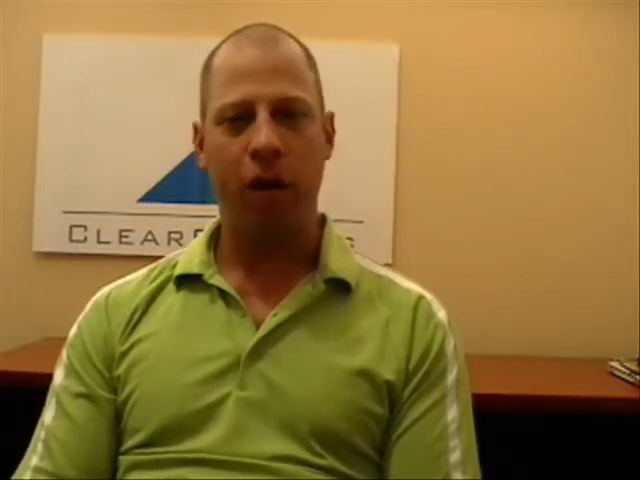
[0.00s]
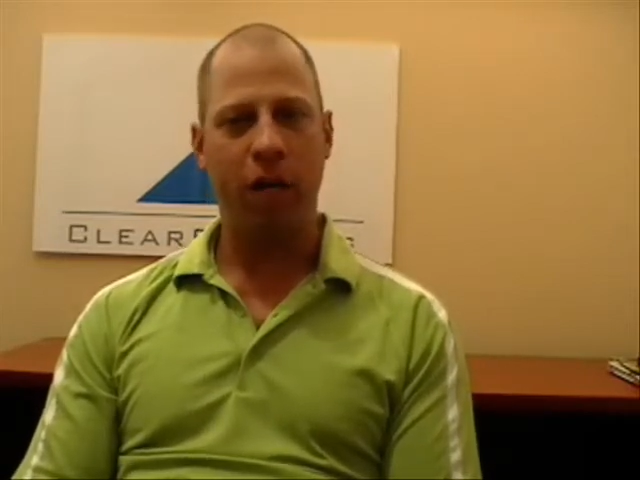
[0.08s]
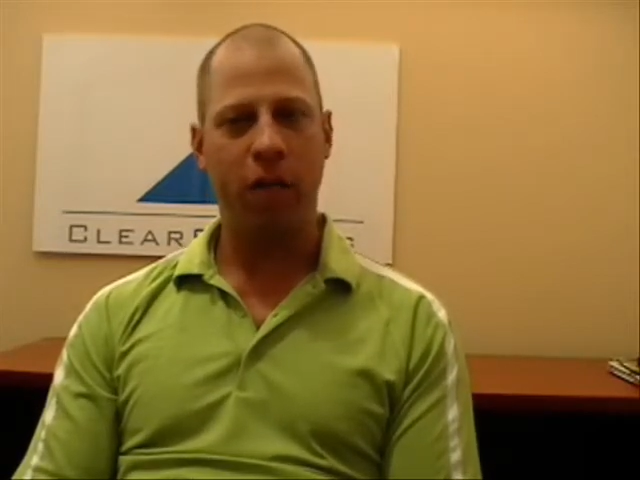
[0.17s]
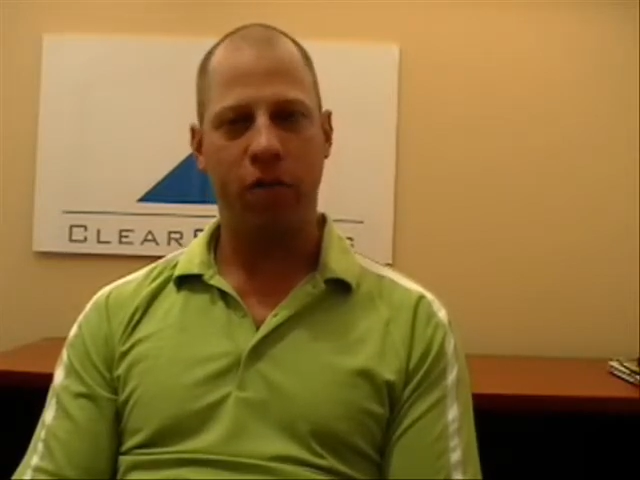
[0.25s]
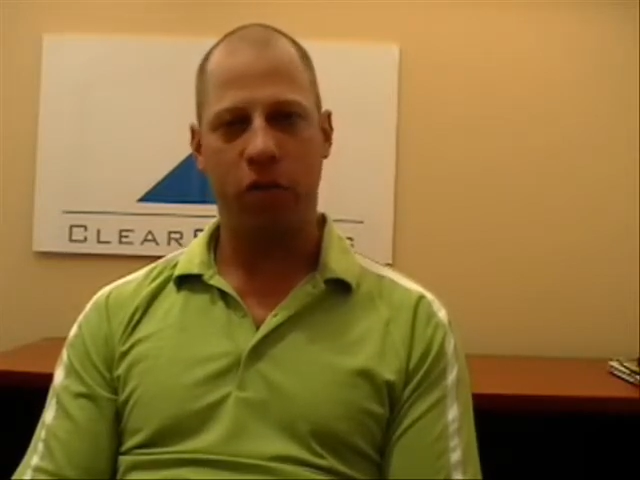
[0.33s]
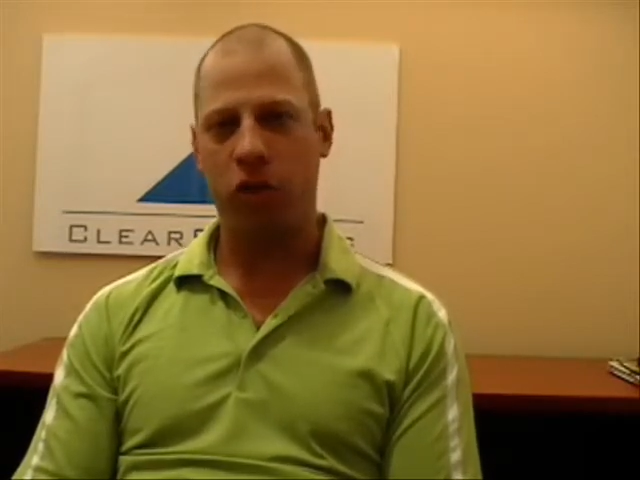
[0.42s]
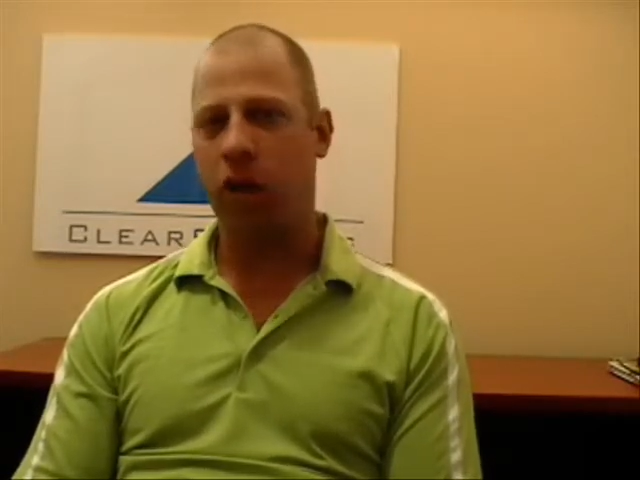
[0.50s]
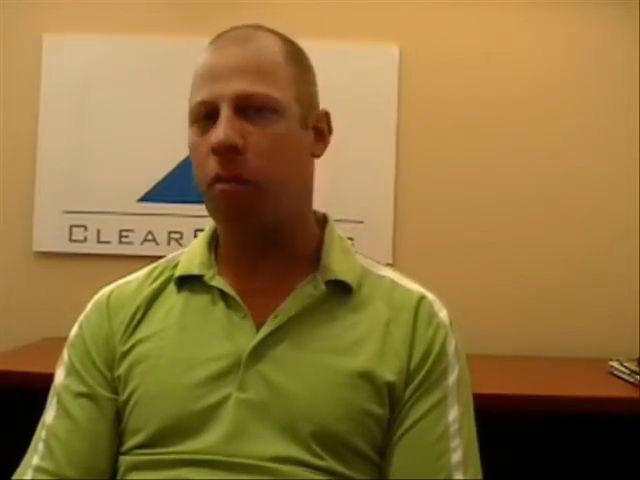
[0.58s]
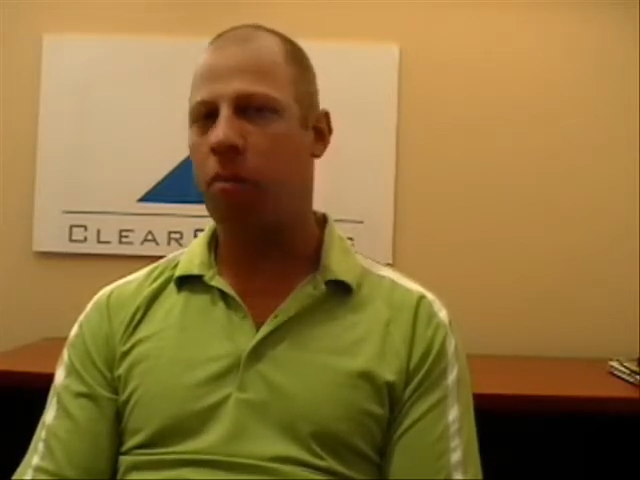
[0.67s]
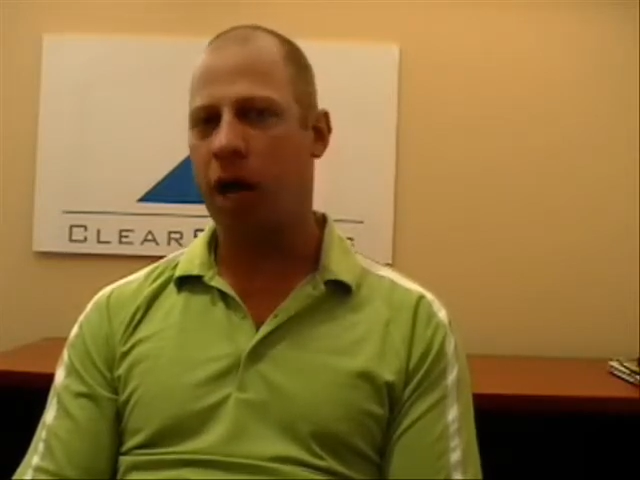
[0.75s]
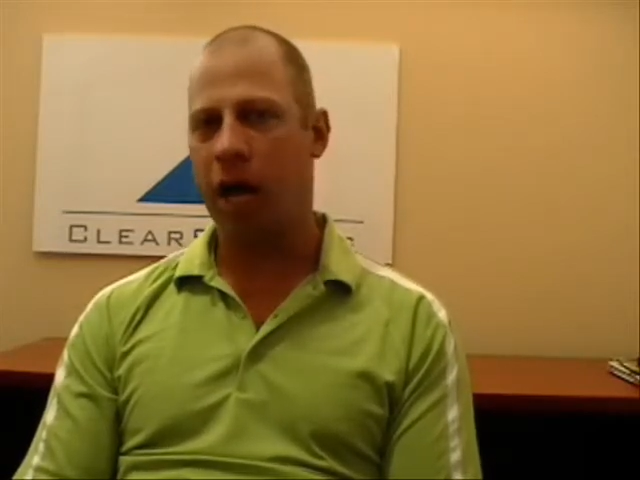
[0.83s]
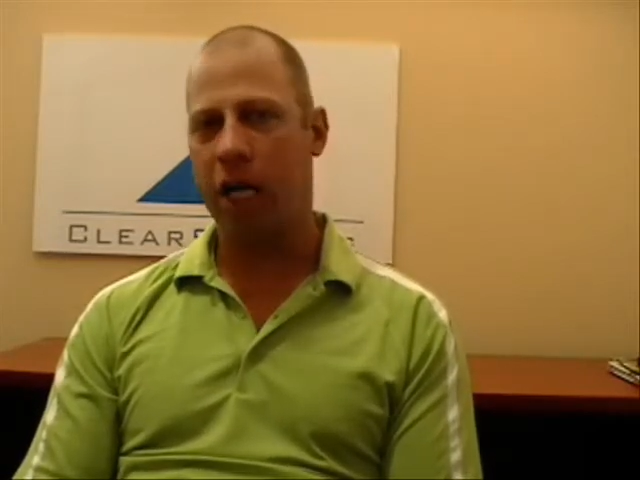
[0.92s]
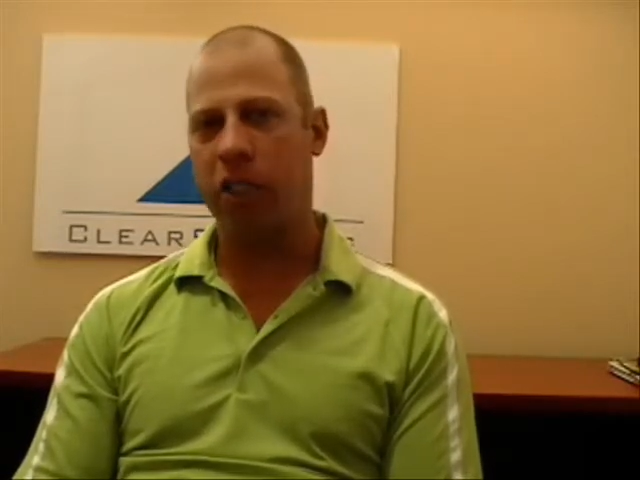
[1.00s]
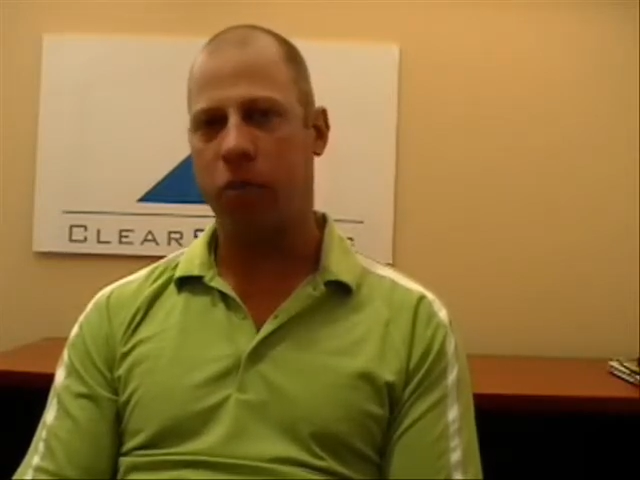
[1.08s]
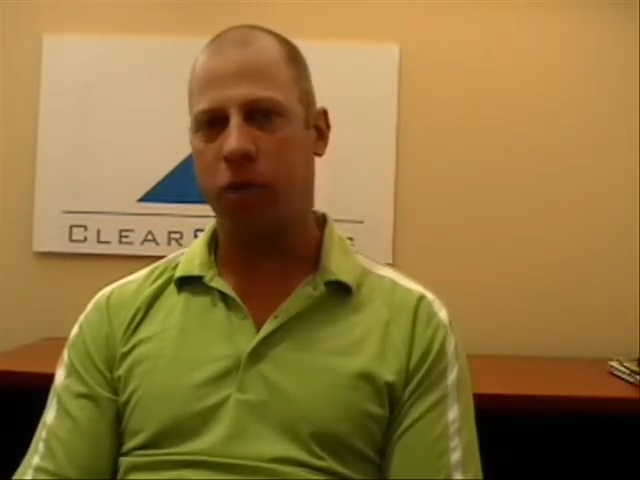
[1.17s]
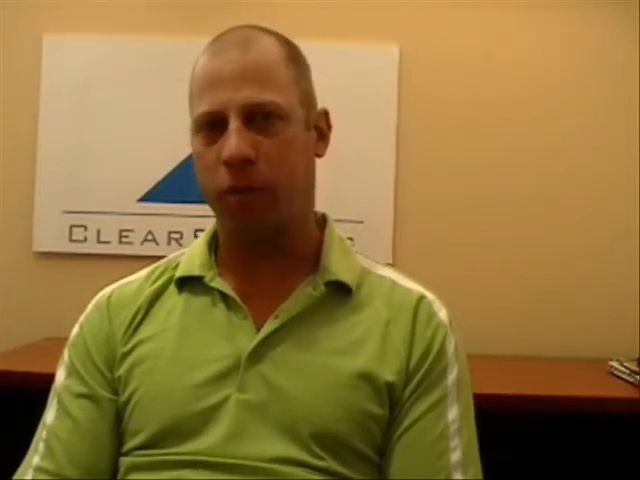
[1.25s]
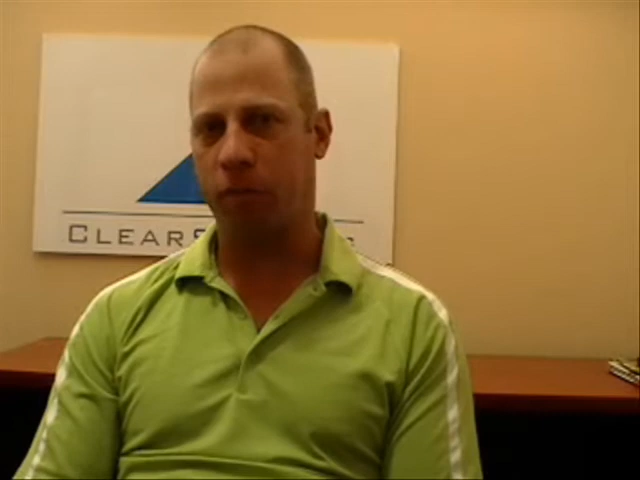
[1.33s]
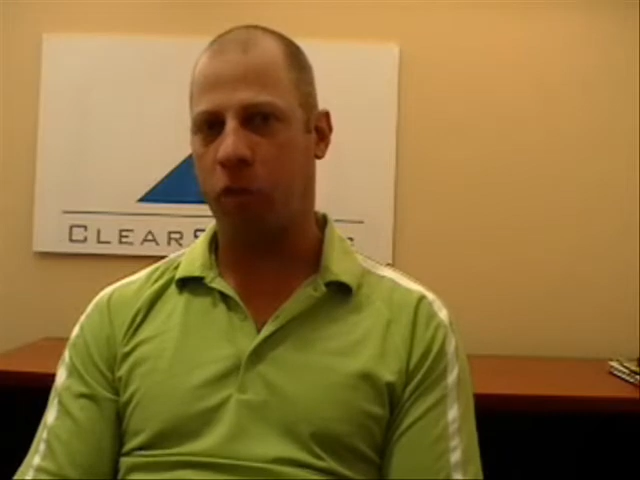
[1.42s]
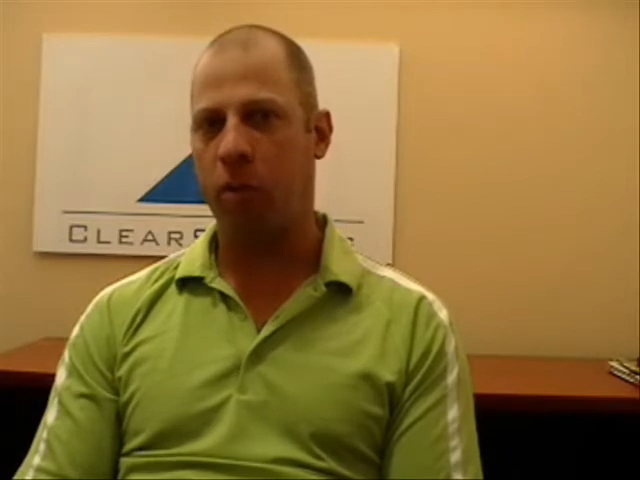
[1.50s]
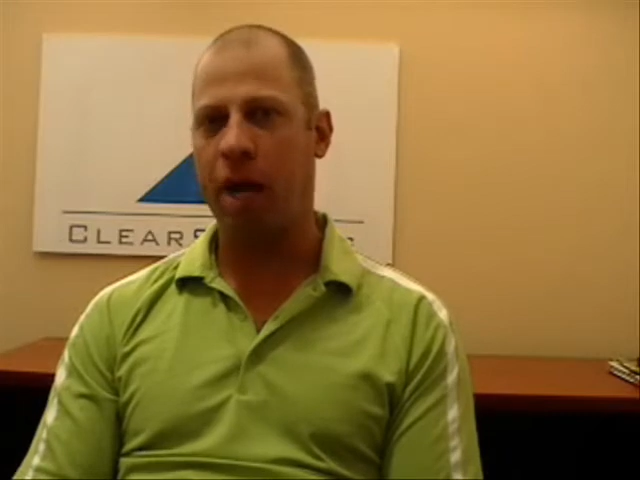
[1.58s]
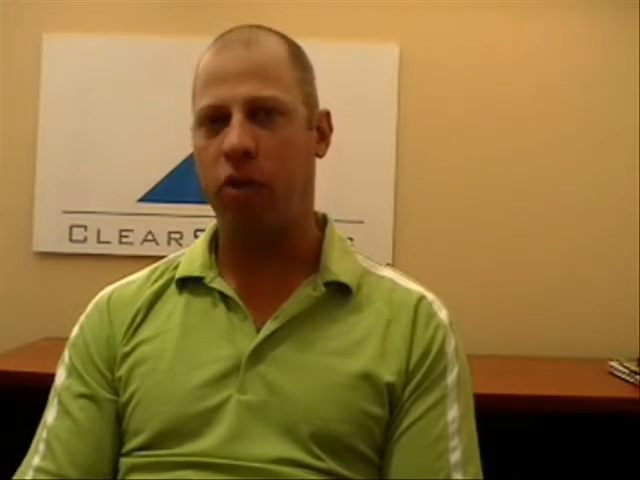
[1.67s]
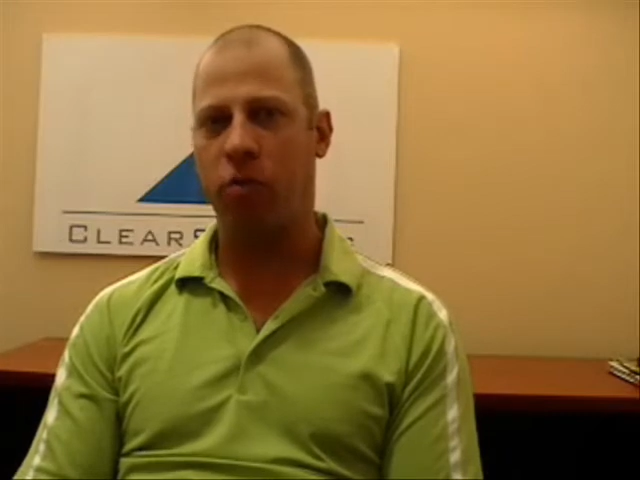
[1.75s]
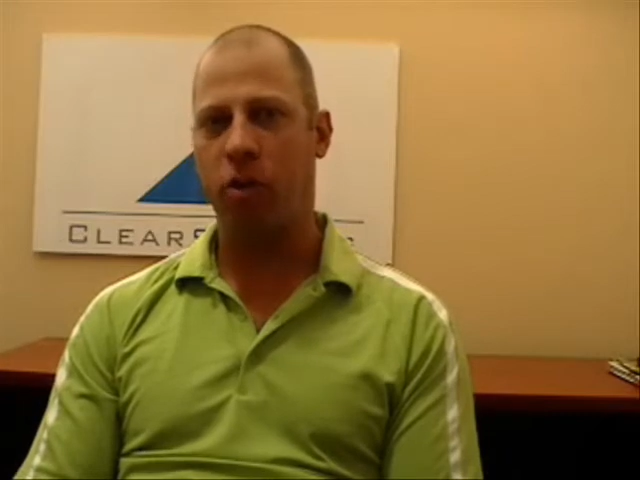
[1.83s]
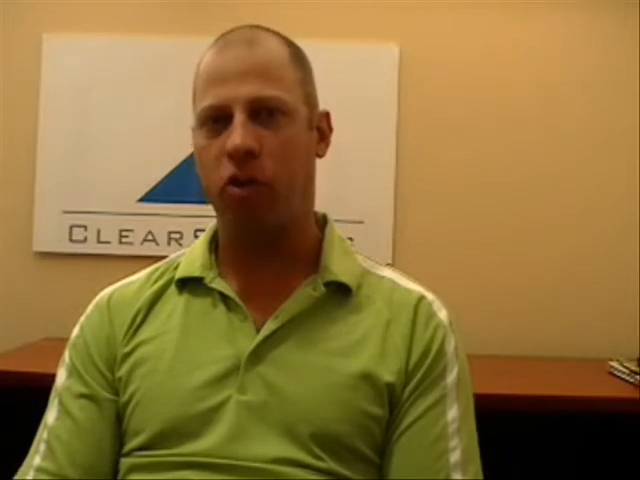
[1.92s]
and it's virtually impossible to perform
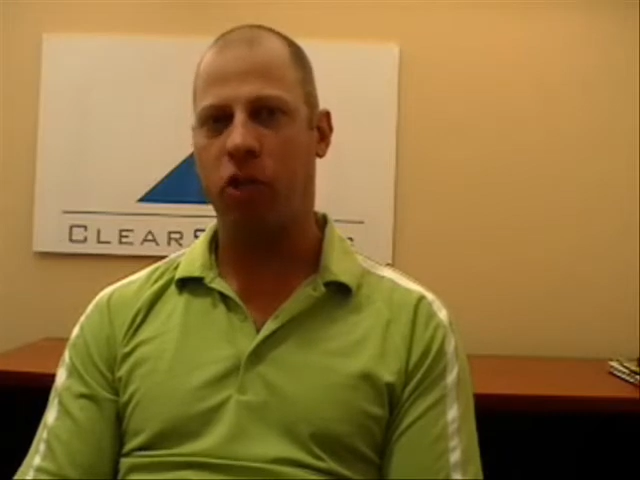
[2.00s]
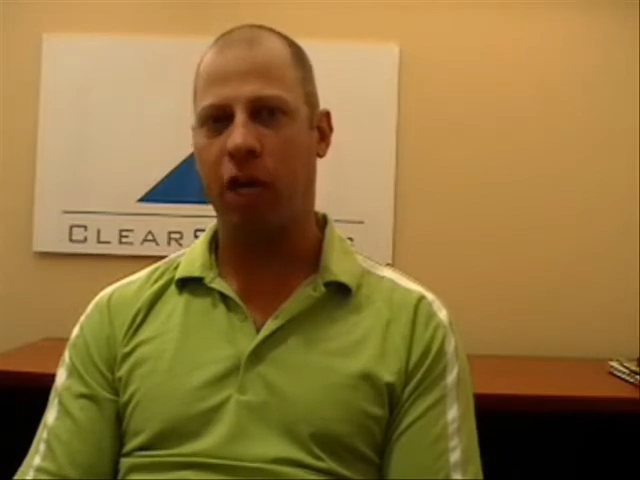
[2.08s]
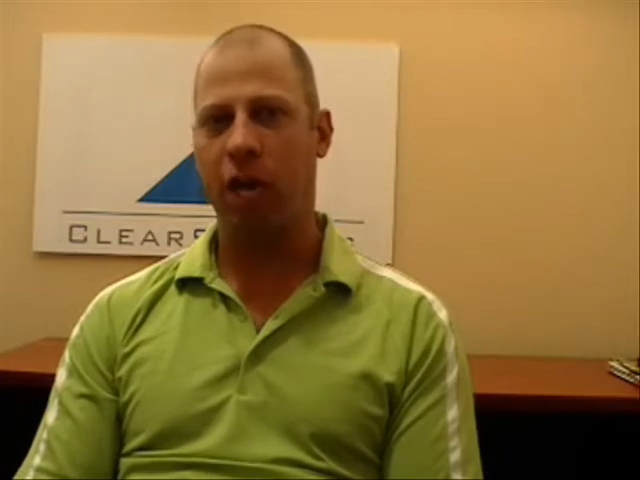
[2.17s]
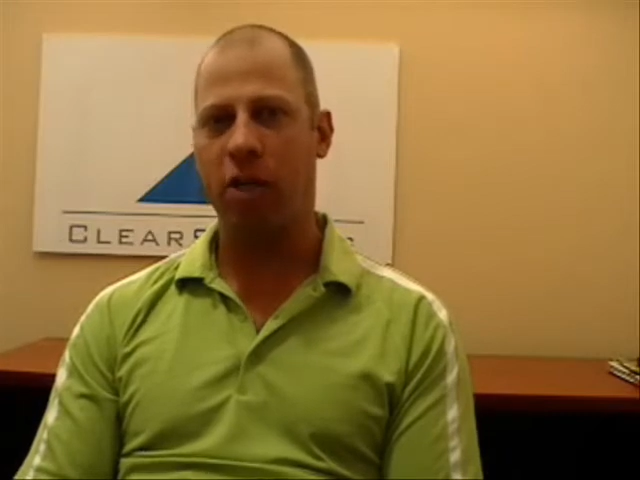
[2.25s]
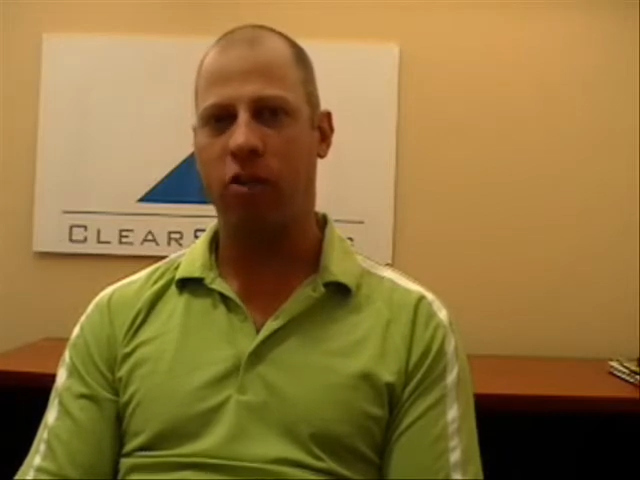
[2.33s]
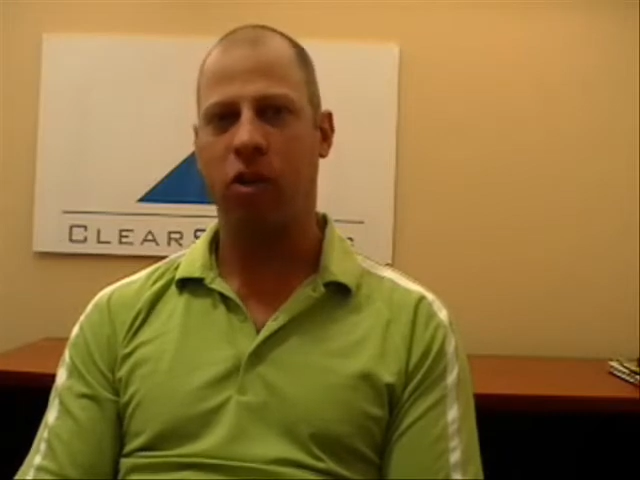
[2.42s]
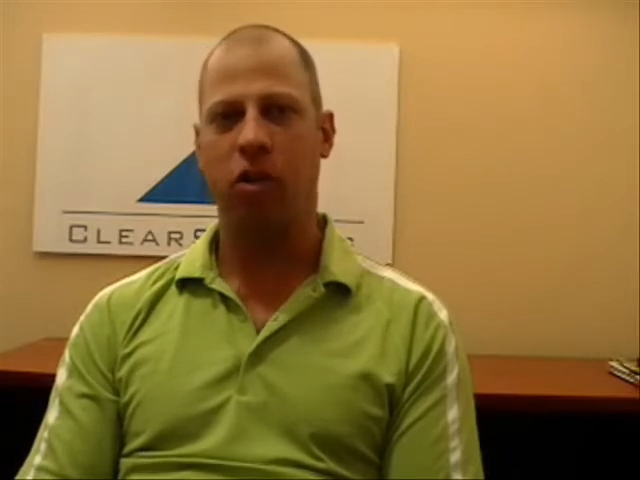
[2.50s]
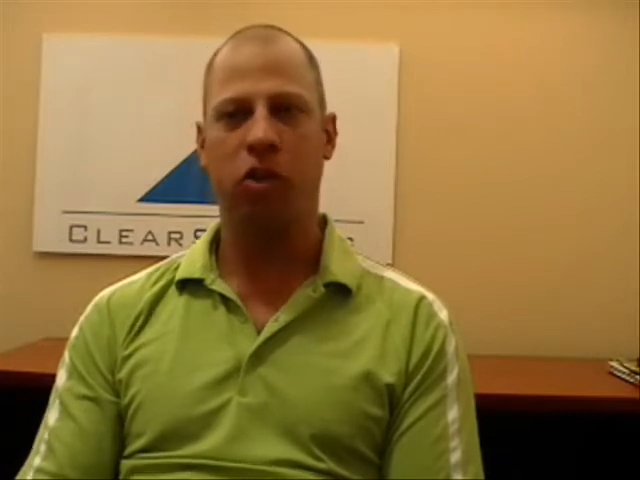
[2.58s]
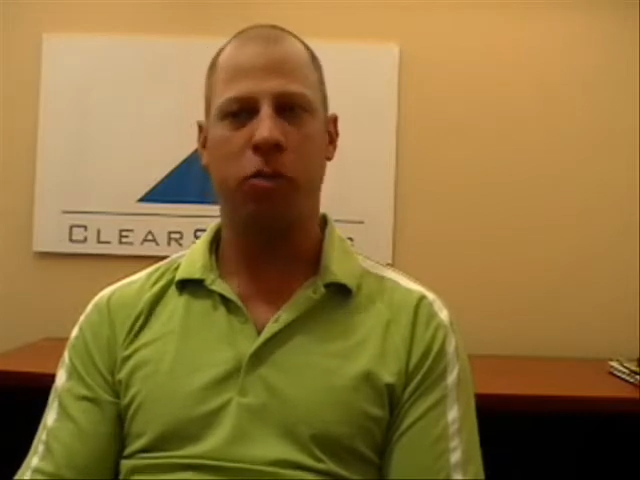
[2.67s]
attribution against it.